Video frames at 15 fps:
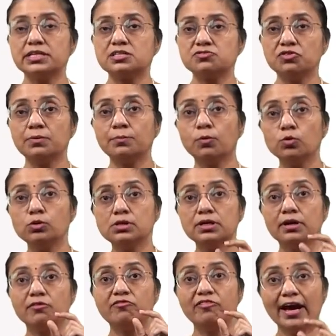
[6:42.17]
it will pull
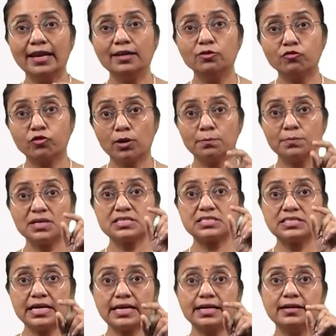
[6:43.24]
the value from the
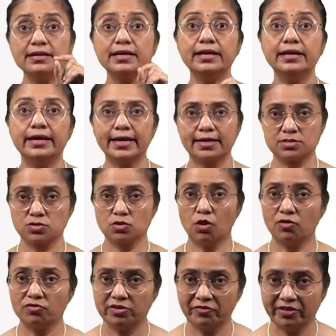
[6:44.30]
second index
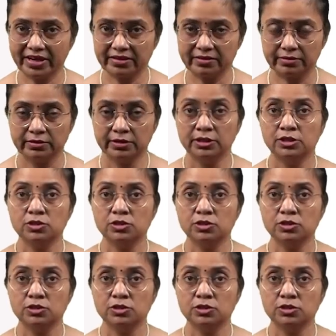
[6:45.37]
of the vector.